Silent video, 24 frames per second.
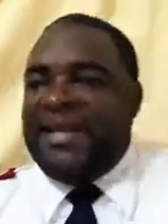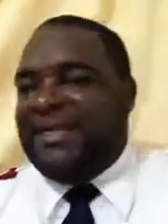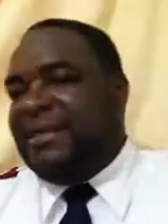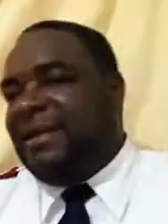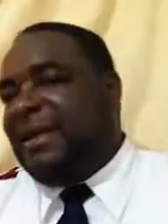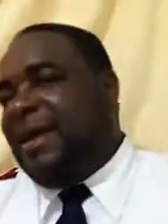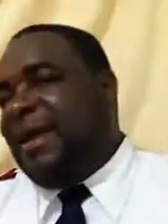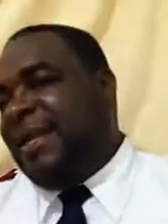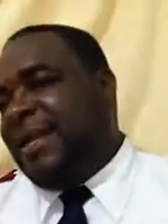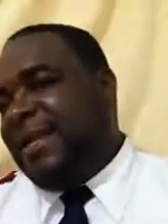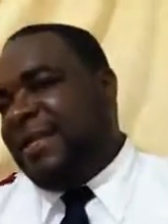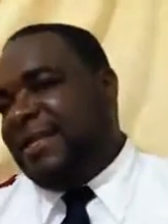
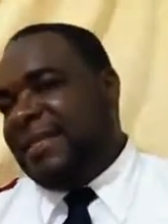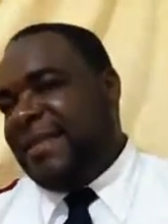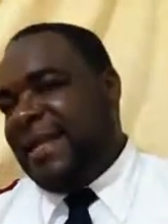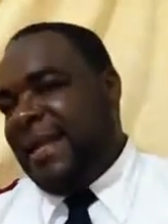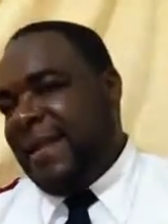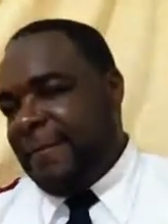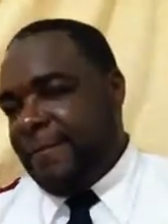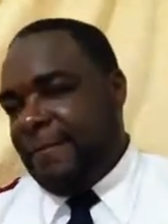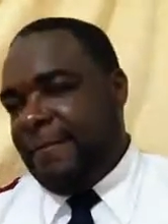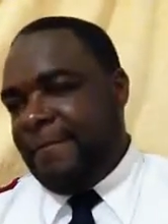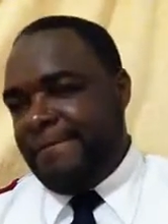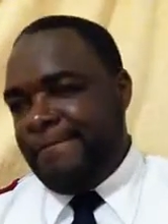Uh,
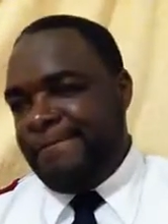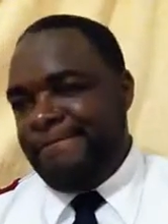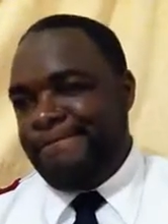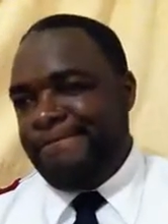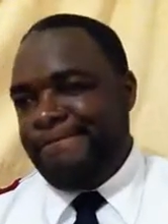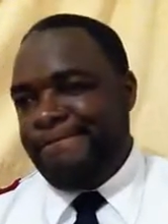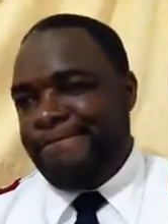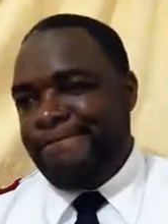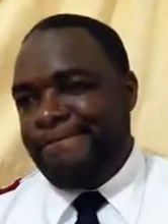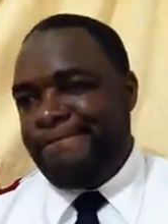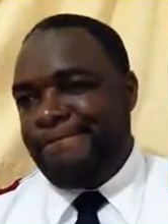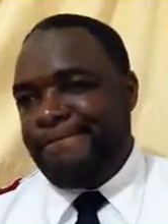
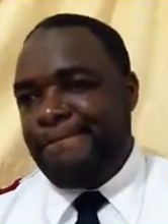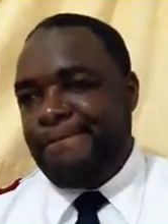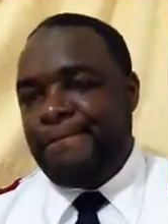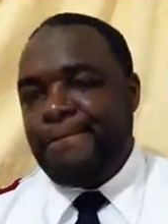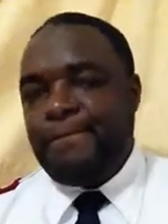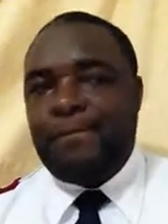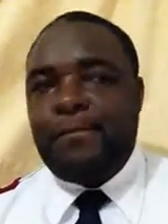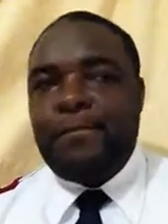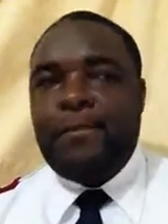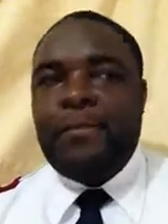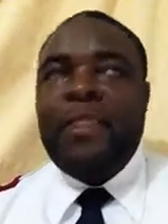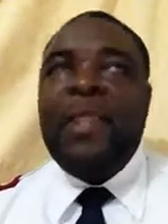I don't know if
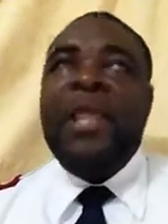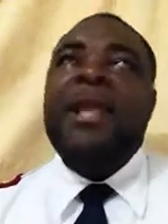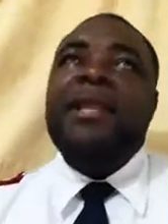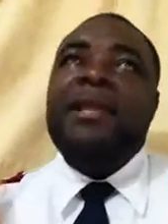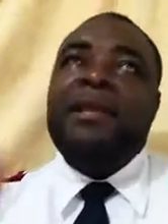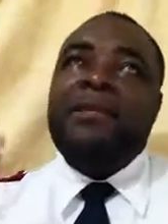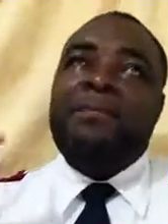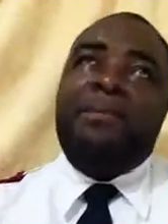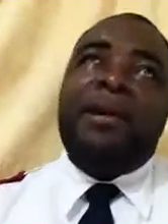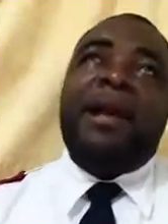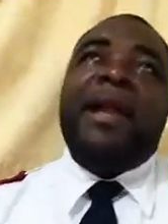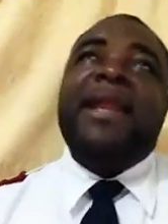that's the right word to
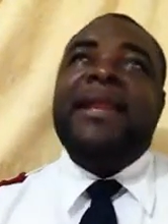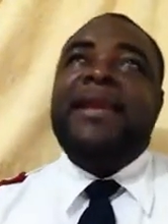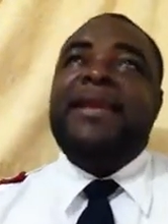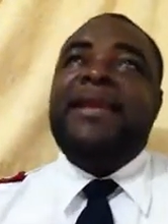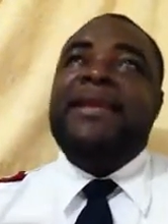say,